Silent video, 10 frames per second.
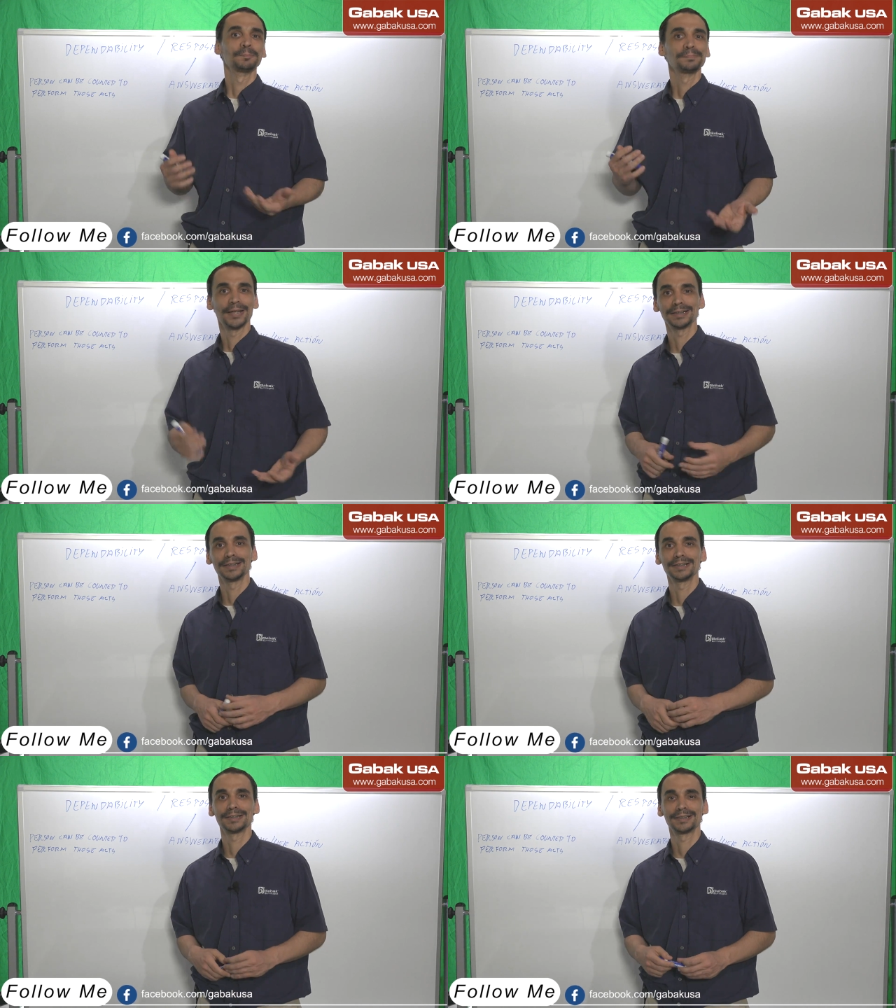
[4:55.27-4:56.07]
that
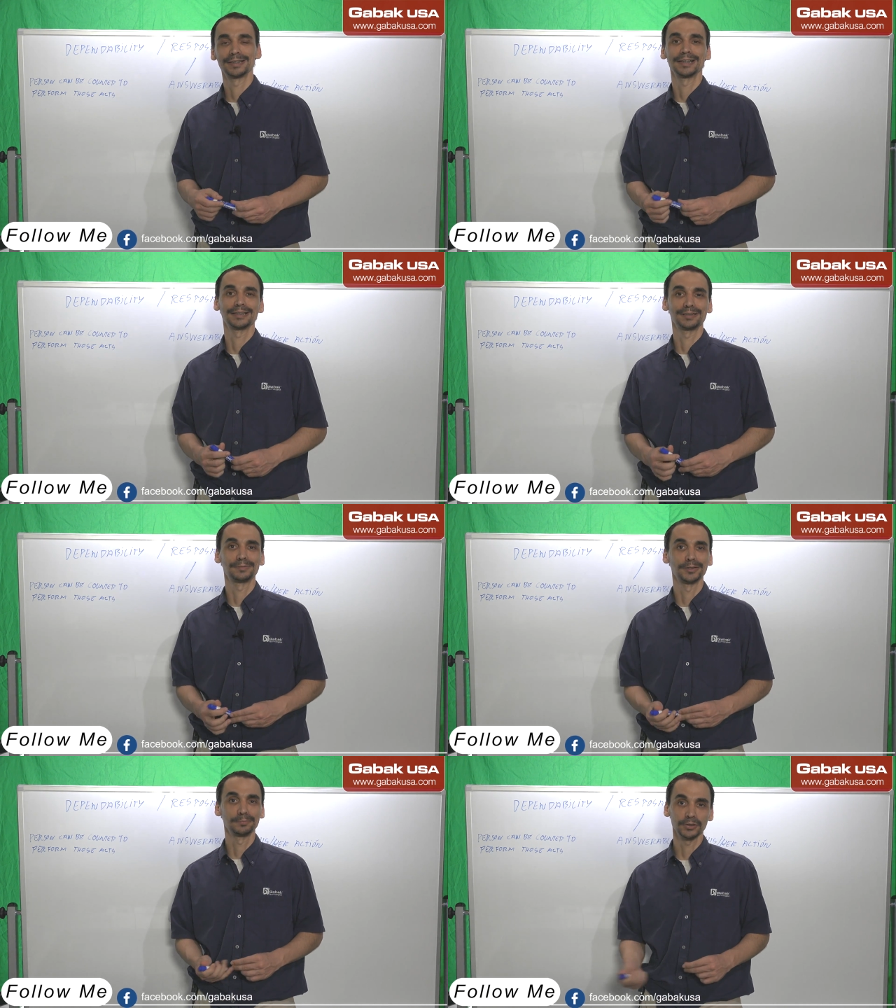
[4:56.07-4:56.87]
is that is
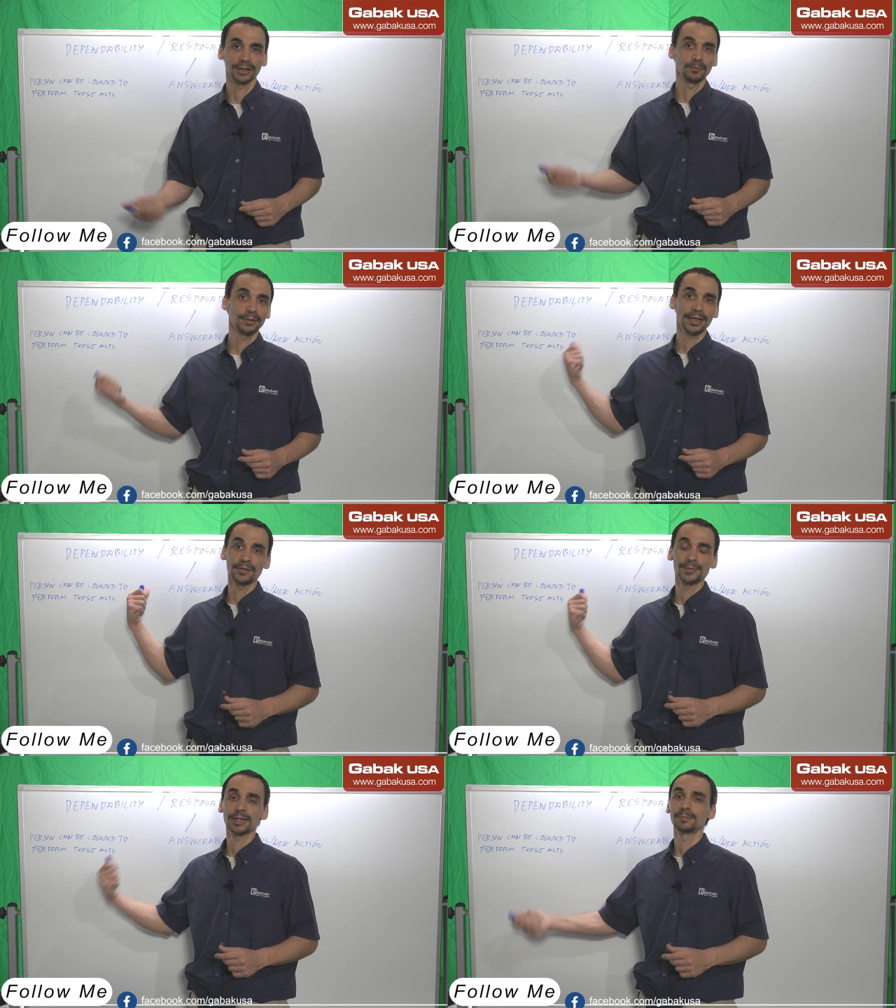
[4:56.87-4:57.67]
very important. What I
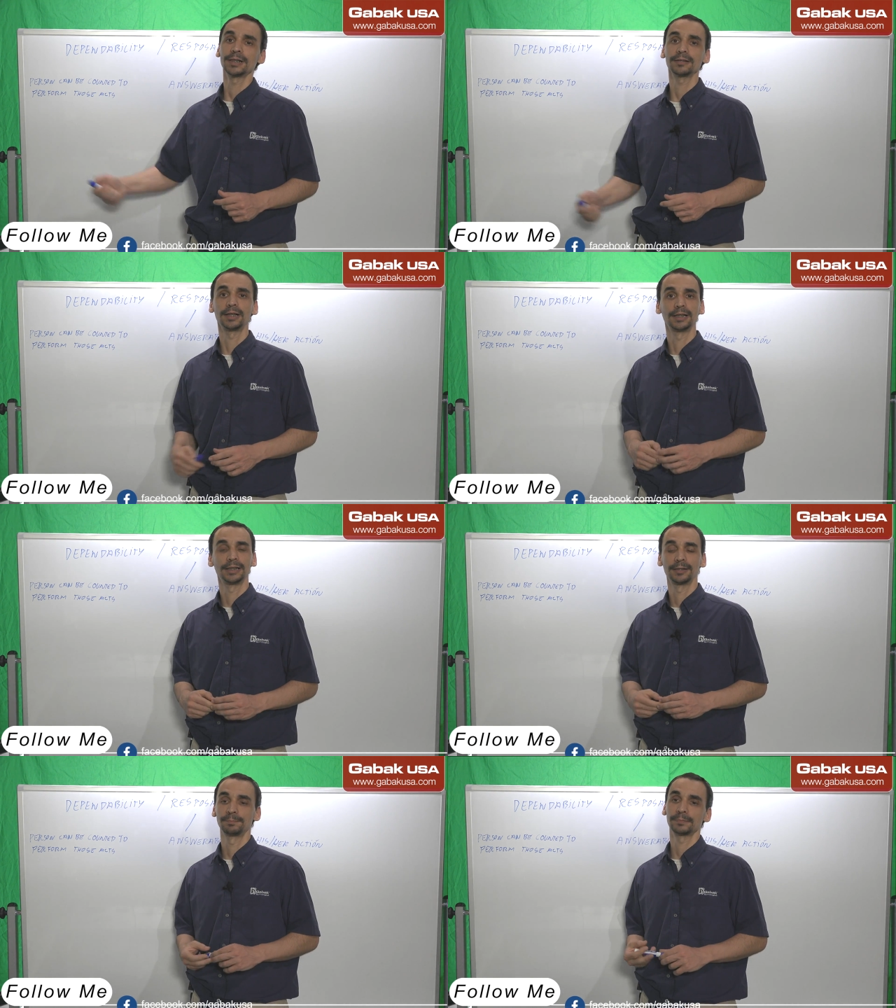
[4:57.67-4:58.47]
recommend,
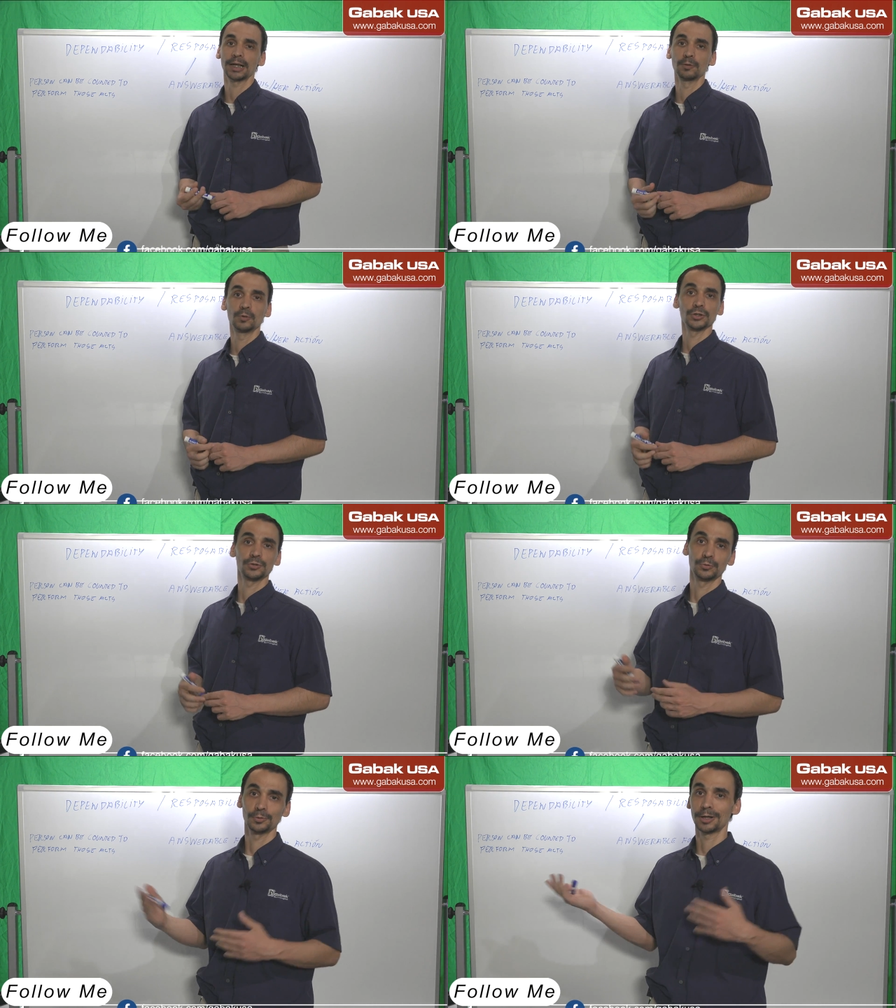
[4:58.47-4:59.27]
um, I
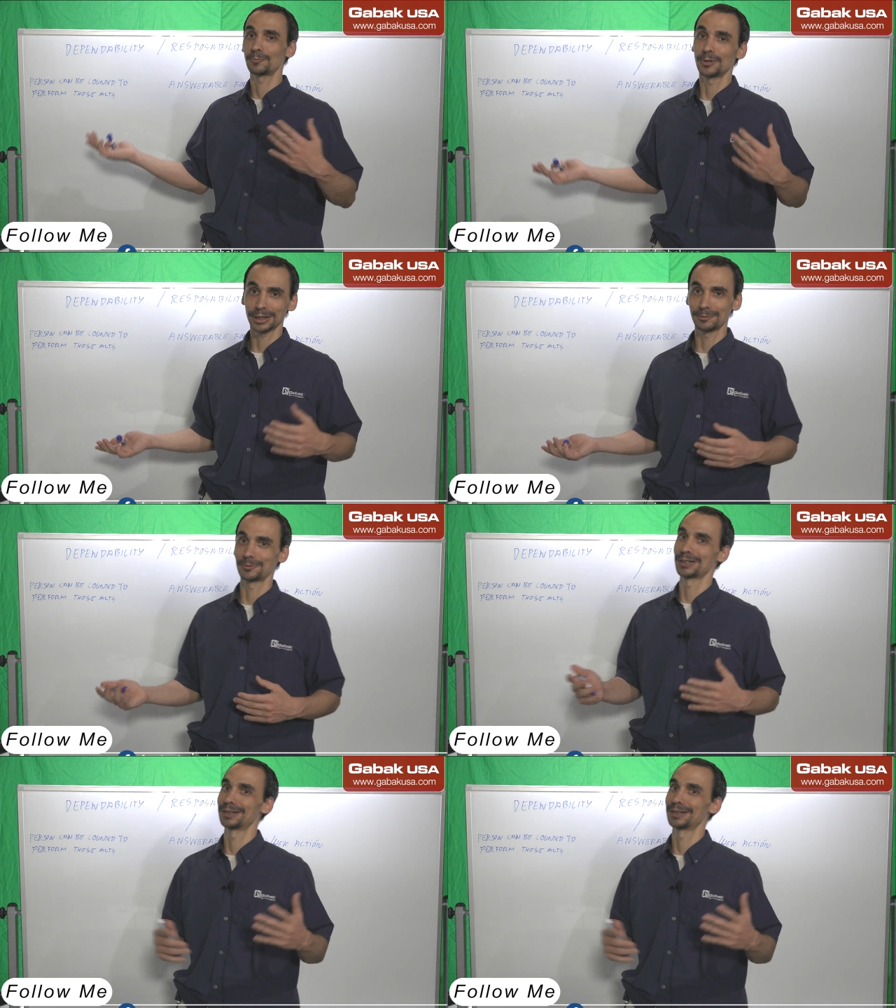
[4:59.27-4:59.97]
was working with